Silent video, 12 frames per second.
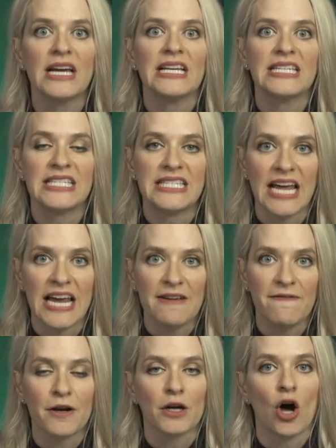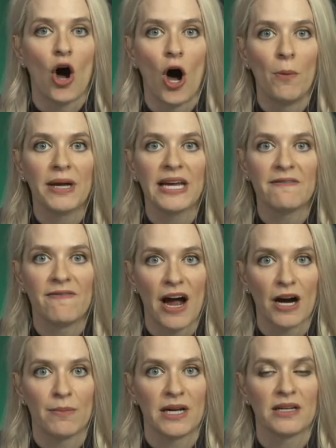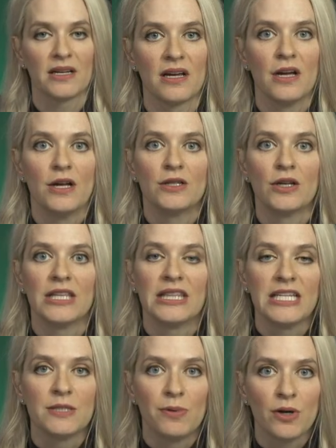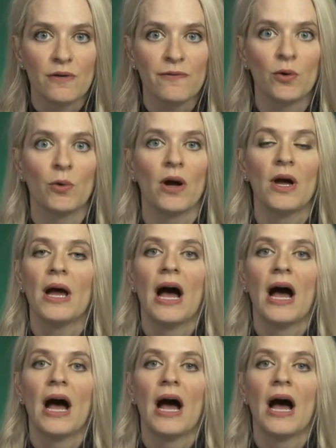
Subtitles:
safe, calming environment so that these beautiful